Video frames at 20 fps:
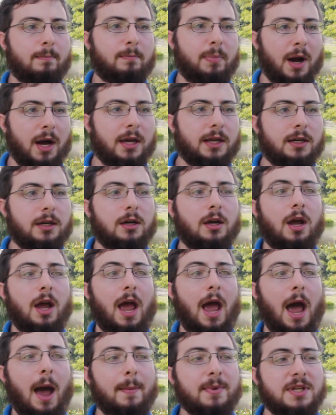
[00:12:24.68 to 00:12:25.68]
but
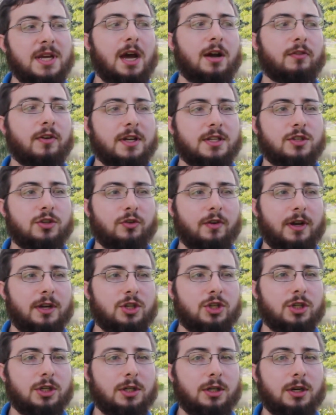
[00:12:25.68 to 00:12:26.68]
habitat
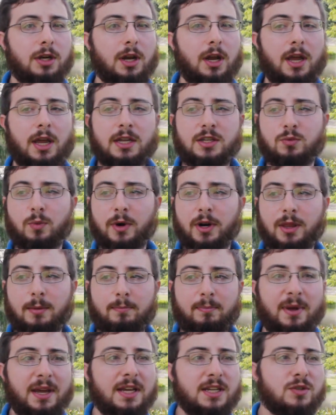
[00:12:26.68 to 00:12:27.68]
restoration is one of the
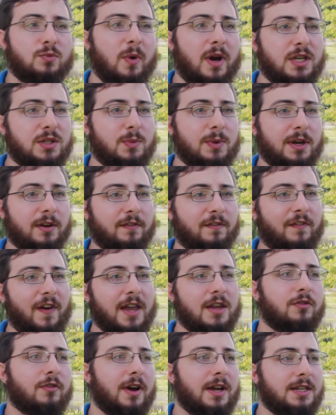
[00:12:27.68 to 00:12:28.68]
biggest ways we can
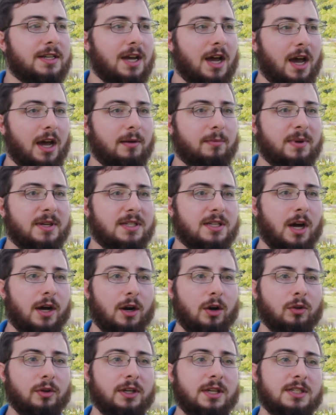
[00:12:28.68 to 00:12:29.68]
fight red tide, because
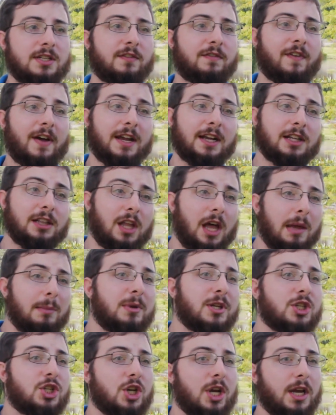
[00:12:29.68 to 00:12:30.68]
not only does it fight
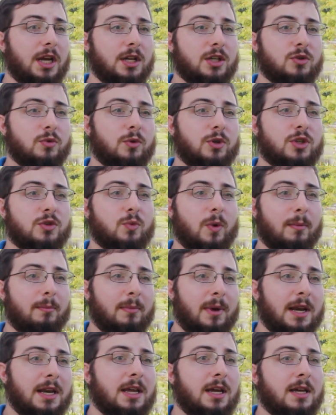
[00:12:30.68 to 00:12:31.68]
climate change, which is what
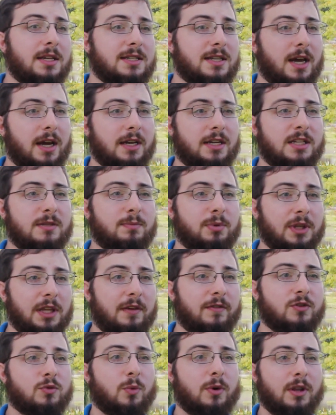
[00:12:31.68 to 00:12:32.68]
many scientists
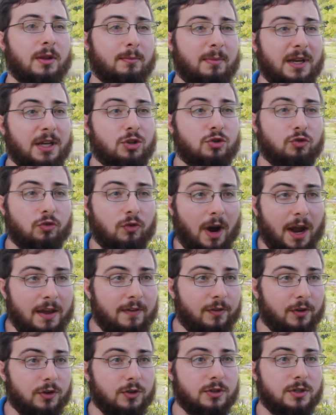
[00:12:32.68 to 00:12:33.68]
believe is one of the big
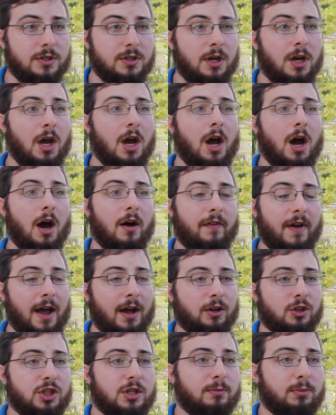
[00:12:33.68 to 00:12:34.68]
drivers of
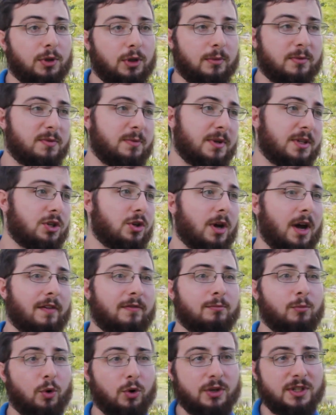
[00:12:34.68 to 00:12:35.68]
algae blooms, because you
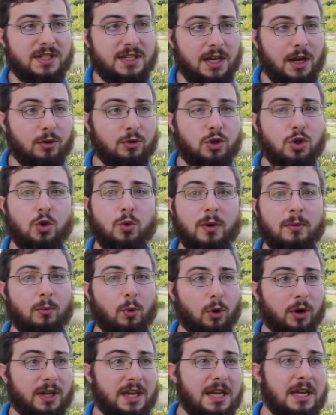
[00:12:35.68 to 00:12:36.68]
have more CO2 and
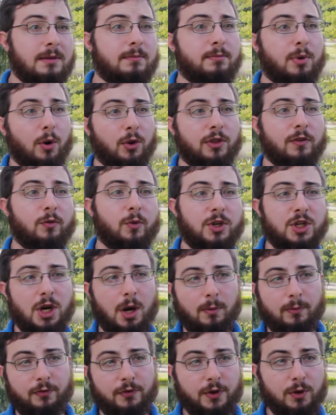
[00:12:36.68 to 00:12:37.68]
more heat, both of which
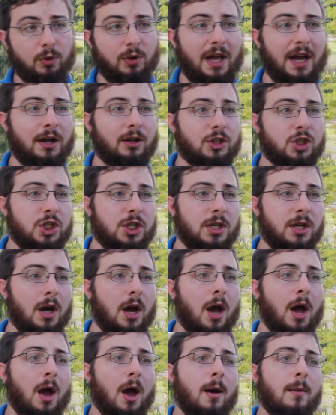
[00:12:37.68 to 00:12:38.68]
help fuel algae,
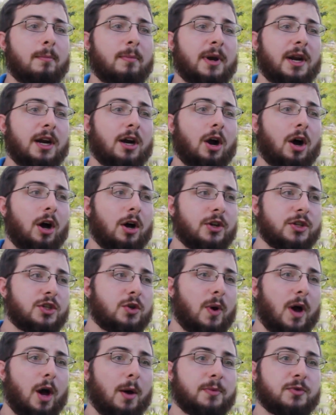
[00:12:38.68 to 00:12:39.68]
but it
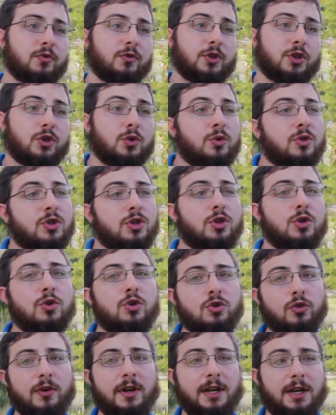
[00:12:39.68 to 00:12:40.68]
also helps reduce
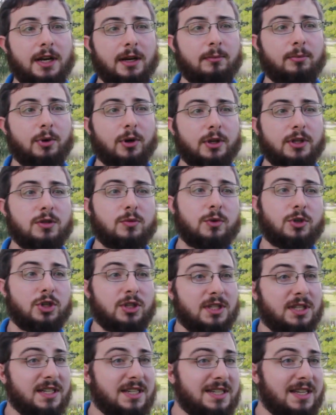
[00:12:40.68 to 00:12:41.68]
nutrient inputs, which
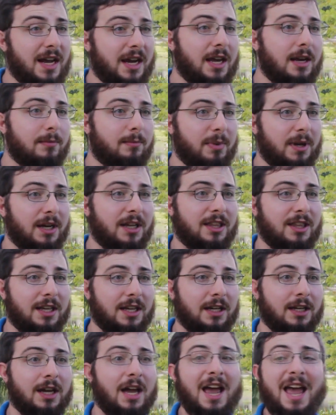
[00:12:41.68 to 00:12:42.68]
is the second big
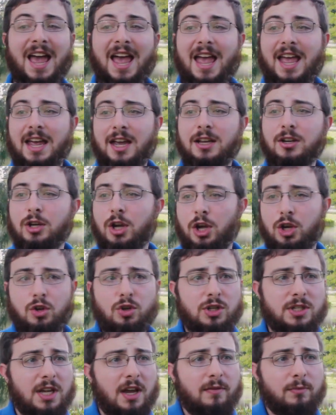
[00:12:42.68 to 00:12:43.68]
thing, and
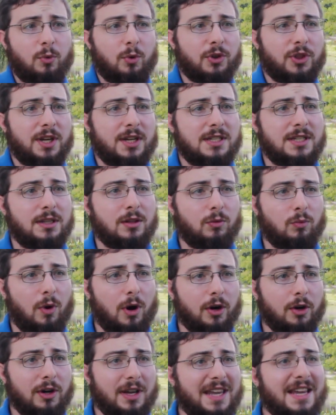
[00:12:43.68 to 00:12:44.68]
you just have more things in the
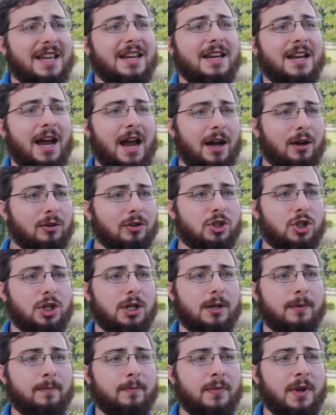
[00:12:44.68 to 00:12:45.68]
water eating
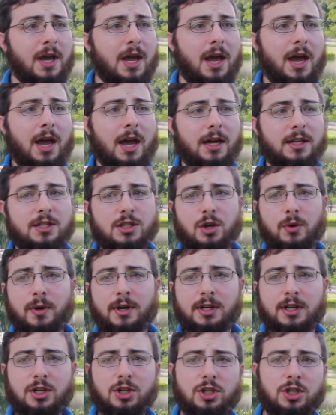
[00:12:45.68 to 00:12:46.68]
algae. And so
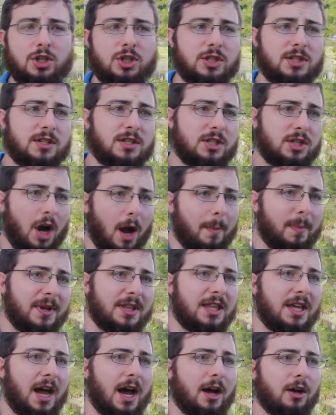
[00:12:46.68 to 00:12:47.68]
in addition to just
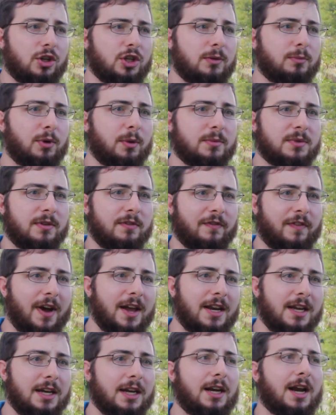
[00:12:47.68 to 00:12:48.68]
stopping the algae blooms and
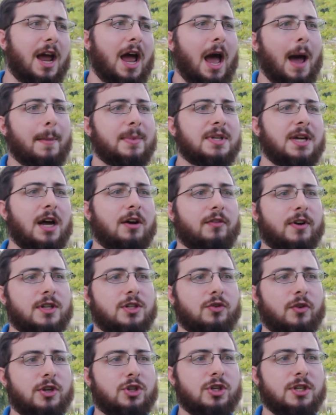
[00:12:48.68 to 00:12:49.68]
fighting it, habitat
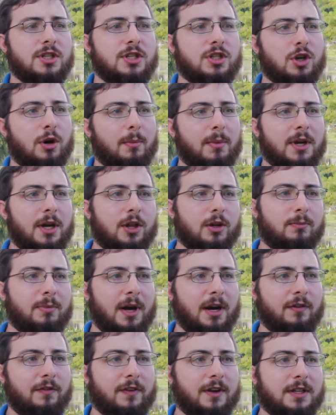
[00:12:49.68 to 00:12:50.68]
restoration has so many other
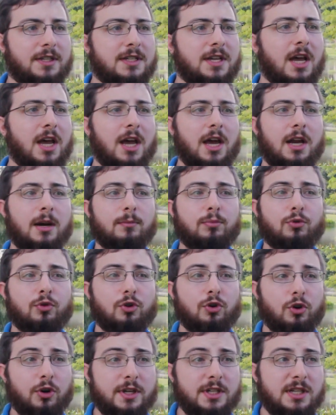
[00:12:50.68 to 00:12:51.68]
benefits. It
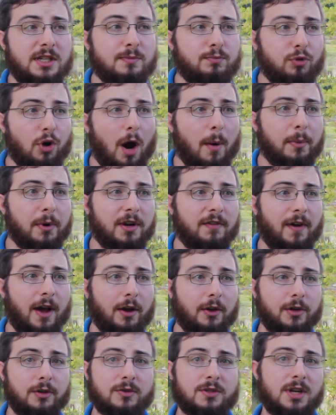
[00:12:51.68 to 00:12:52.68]
increases property
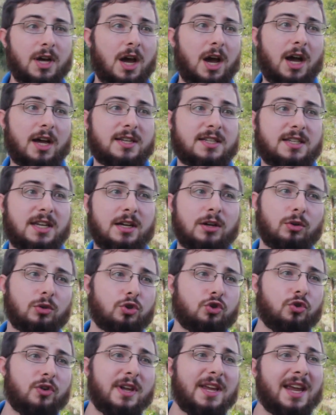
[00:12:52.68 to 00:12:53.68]
values. A single
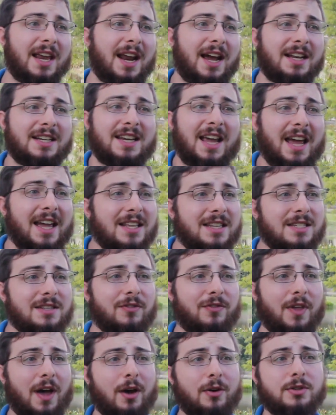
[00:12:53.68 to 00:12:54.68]
tree can add tens
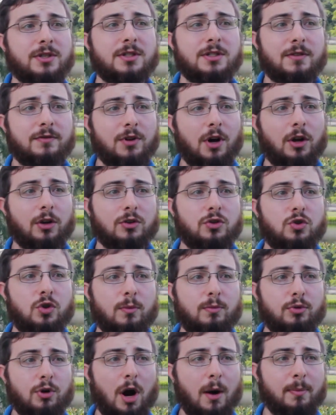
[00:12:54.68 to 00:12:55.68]
of thousands of dollars
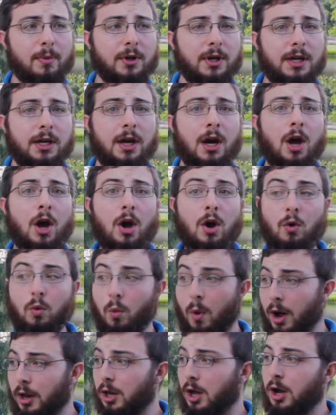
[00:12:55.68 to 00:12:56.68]
to a property
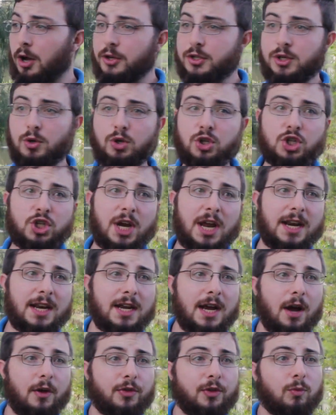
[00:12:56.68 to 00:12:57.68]
while also
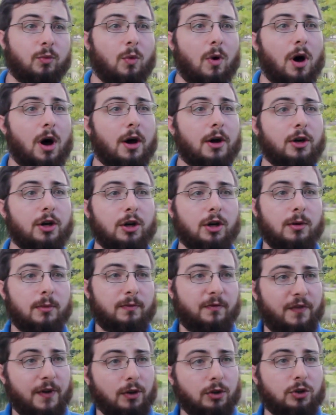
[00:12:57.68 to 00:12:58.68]
shading out the water,
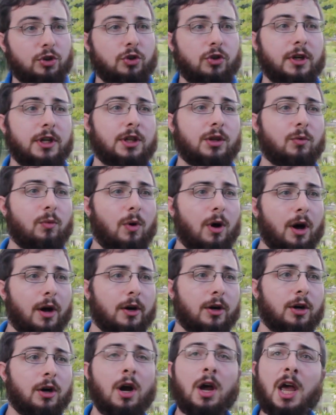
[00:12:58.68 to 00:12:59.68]
filtering the
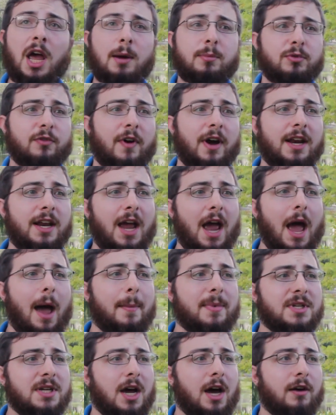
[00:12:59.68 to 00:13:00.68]
water, and providing
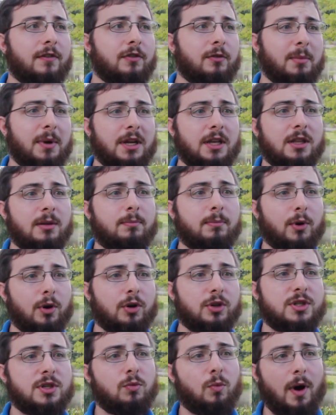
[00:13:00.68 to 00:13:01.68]
habitat for many of the
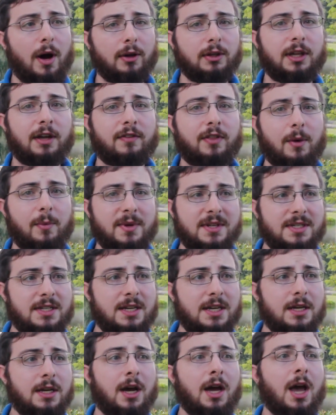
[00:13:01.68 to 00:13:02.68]
birds and wildlife that we
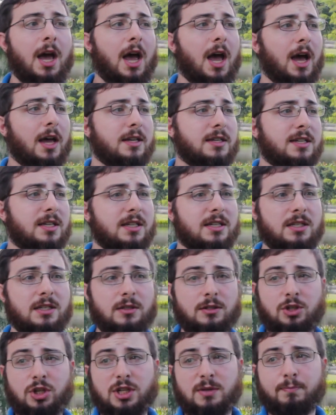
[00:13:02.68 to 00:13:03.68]
see. And since
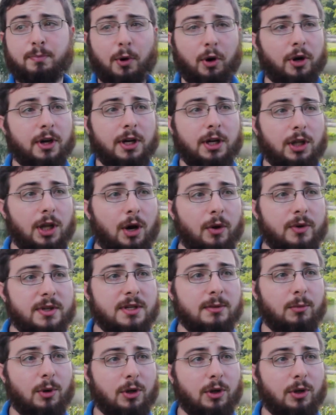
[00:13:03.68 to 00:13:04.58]
just birding alone is a